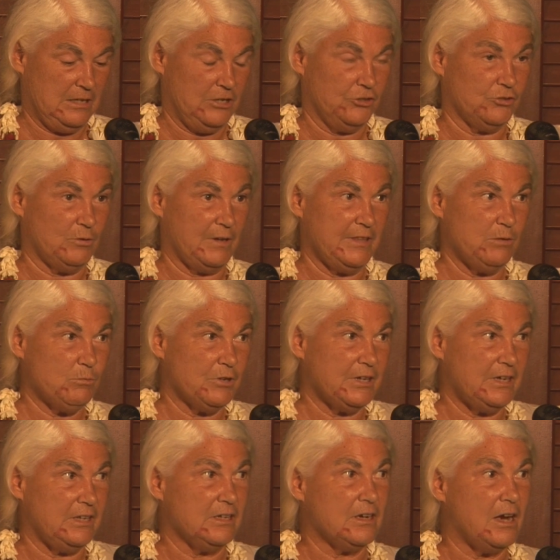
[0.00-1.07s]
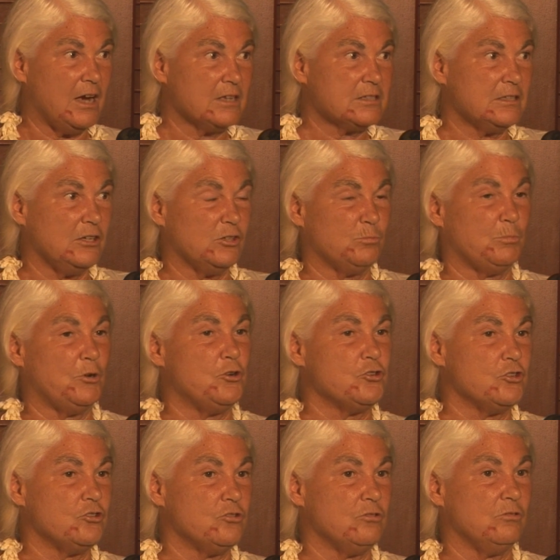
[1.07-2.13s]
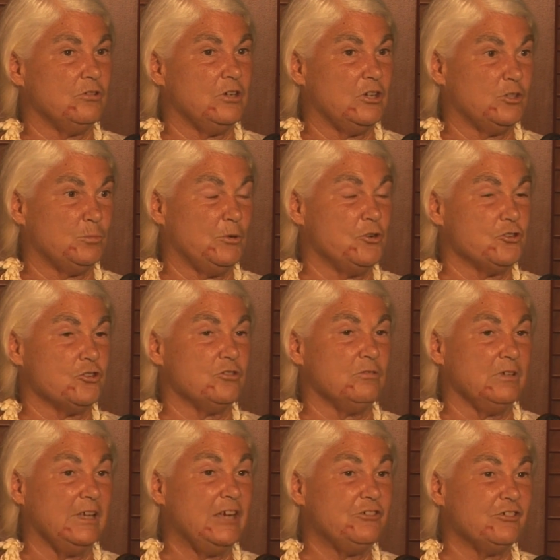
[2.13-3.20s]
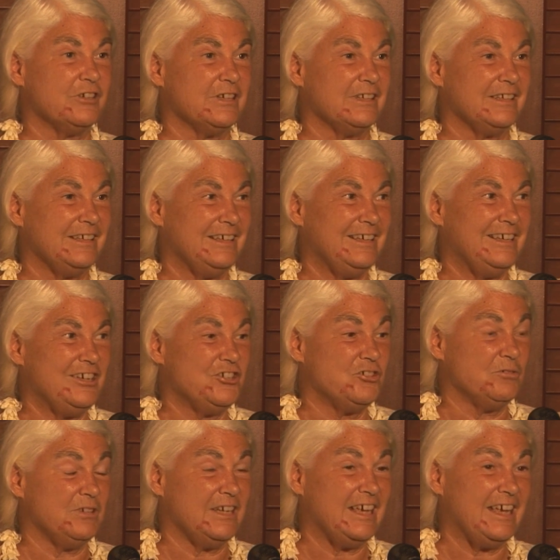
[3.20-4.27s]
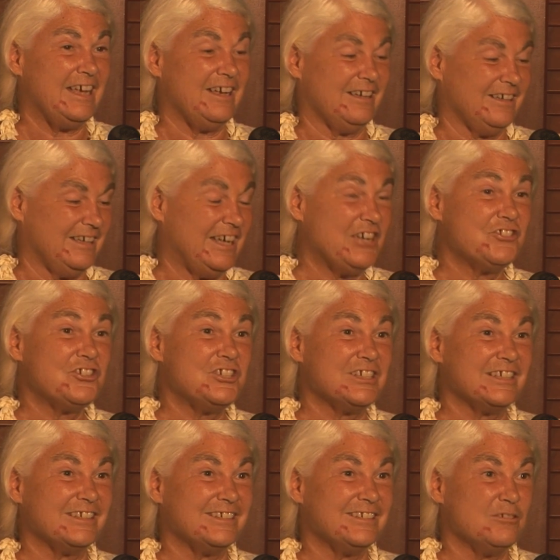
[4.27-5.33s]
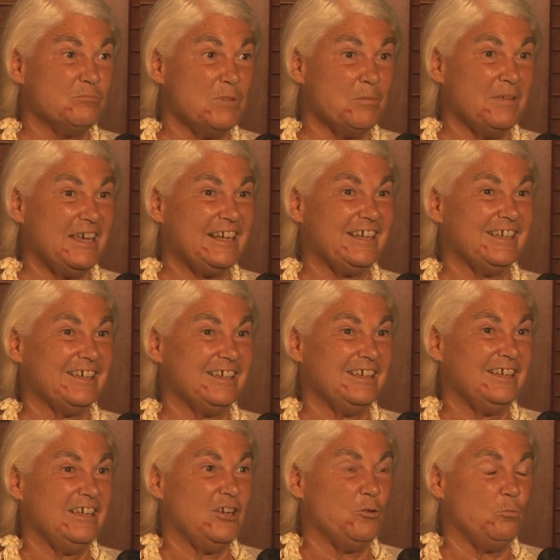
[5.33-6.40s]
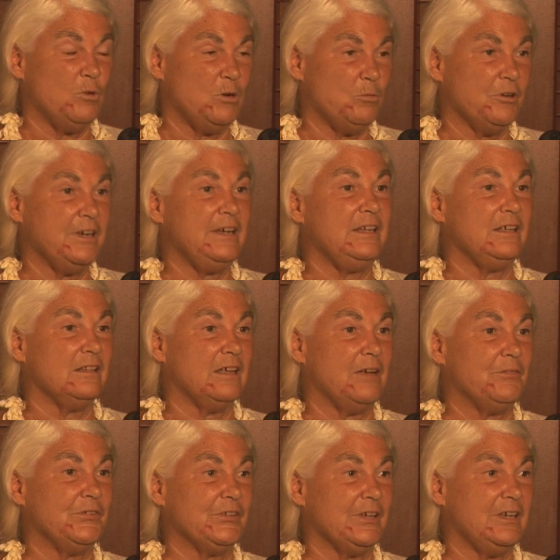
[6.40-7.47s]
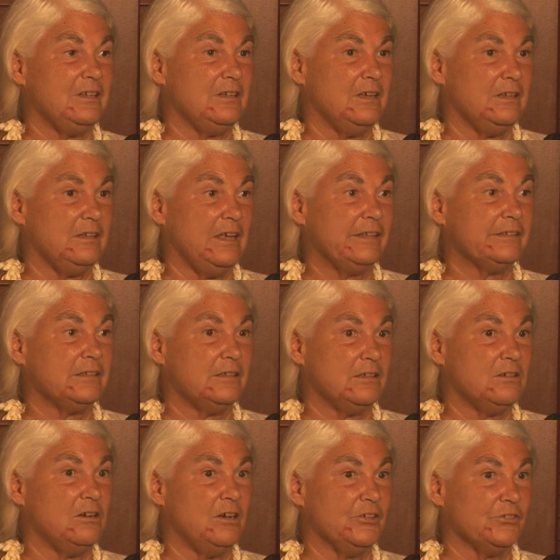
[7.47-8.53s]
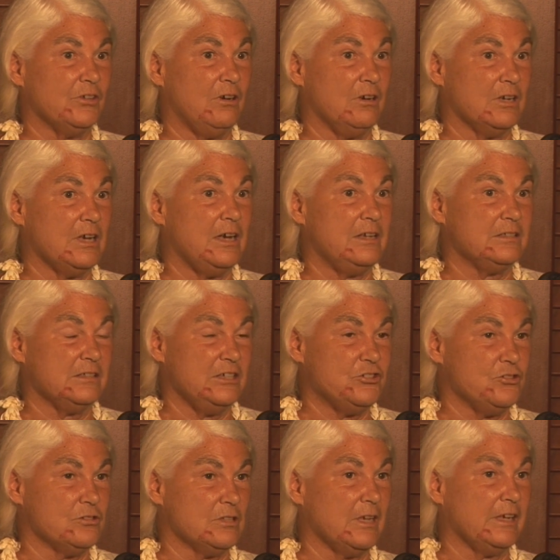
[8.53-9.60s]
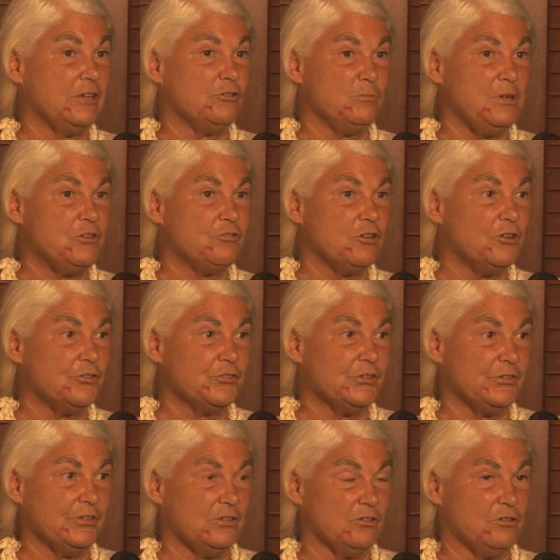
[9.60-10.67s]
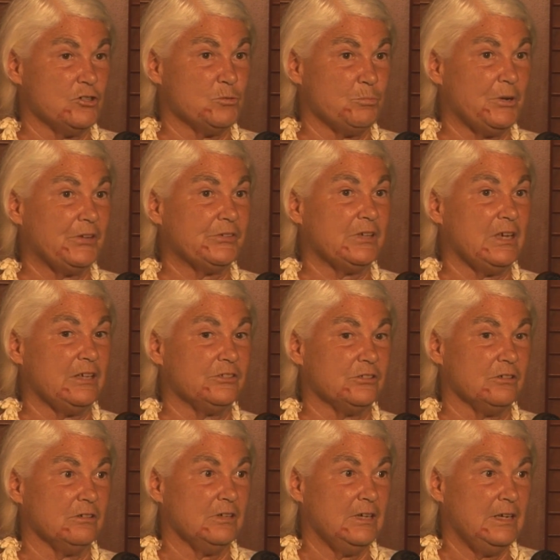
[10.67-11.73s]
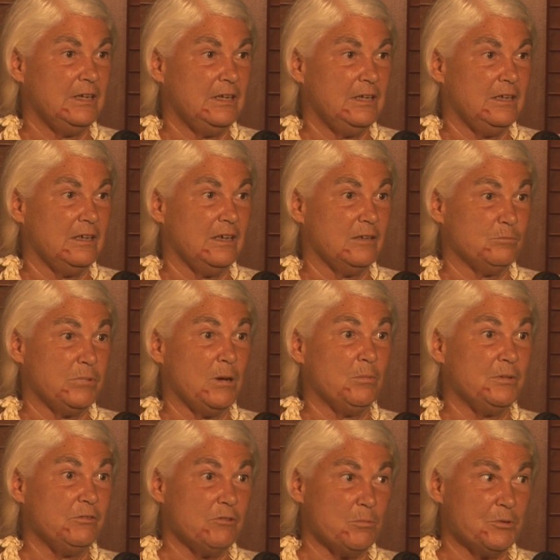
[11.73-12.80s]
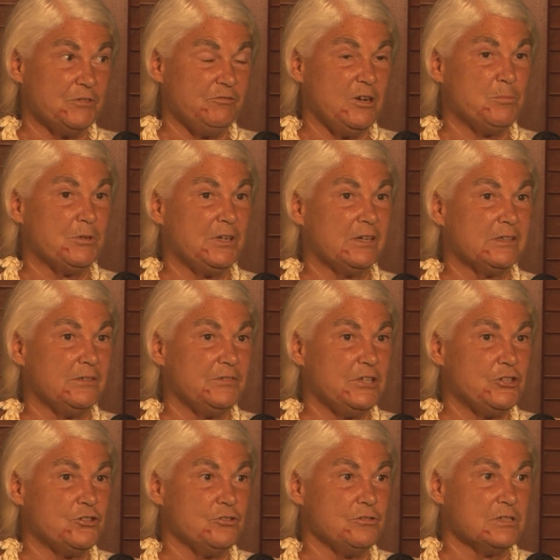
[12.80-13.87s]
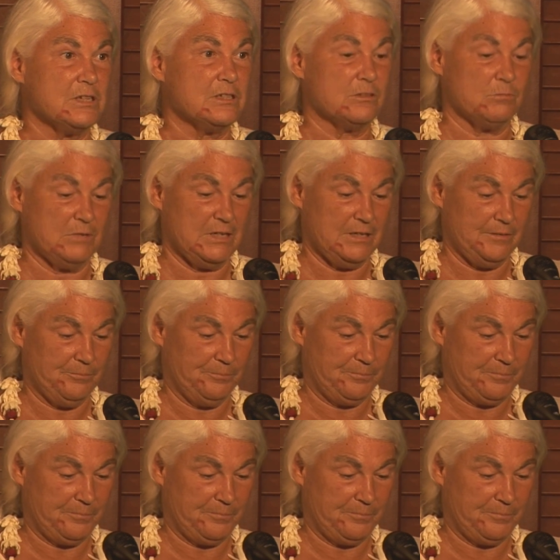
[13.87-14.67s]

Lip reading: So I think we're getting constant exposure to an endocrine, to an estrogen mimetic when we're eating glyphosate. And that's going to cause all kinds of issues like endometriosis and, of course, breast cancer, and probably reproductive issues as well.